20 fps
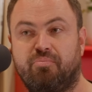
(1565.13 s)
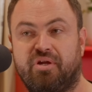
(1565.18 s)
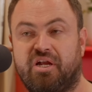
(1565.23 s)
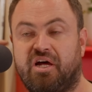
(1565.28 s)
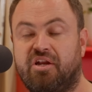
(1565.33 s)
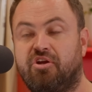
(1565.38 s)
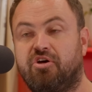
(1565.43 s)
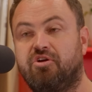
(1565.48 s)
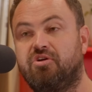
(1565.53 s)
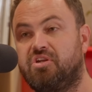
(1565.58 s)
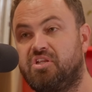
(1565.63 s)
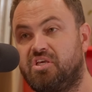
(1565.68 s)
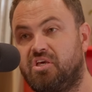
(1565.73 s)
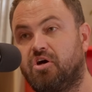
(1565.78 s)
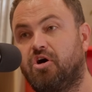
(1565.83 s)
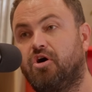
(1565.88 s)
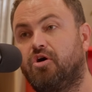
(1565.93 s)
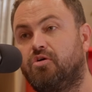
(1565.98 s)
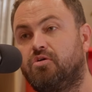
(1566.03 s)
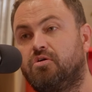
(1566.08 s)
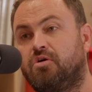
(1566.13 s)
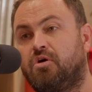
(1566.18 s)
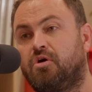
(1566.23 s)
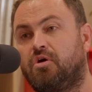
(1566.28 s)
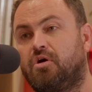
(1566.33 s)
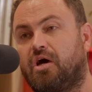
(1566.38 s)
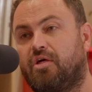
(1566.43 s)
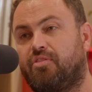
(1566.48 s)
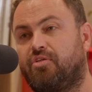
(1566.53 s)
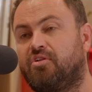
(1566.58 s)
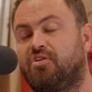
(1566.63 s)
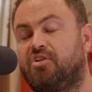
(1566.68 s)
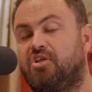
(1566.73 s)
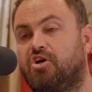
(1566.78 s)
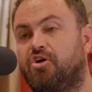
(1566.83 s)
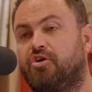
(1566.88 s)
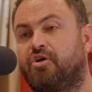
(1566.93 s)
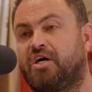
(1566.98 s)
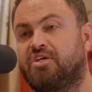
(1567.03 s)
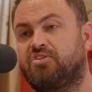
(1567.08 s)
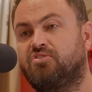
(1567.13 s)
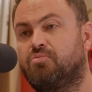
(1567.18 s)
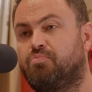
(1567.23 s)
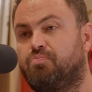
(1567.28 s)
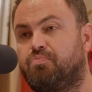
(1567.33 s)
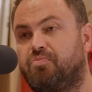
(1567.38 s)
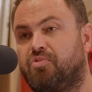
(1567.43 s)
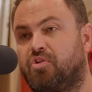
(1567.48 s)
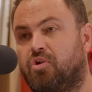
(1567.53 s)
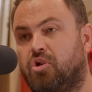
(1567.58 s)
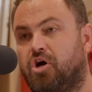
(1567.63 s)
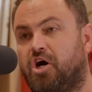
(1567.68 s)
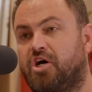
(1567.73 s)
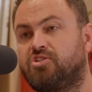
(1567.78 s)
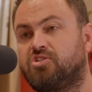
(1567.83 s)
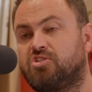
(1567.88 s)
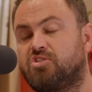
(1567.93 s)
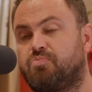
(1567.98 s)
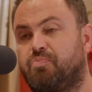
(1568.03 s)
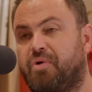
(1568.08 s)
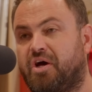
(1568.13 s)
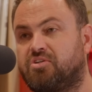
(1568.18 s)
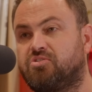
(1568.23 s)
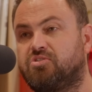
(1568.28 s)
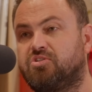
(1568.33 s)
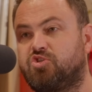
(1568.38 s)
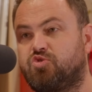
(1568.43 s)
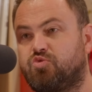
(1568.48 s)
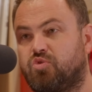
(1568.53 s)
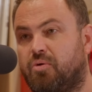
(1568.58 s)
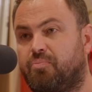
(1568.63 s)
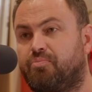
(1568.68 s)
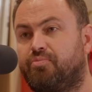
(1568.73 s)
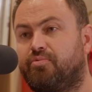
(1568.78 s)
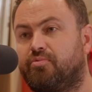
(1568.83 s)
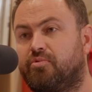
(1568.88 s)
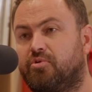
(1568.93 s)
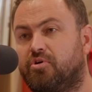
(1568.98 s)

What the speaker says: But I know I think Neo has the largest battery swap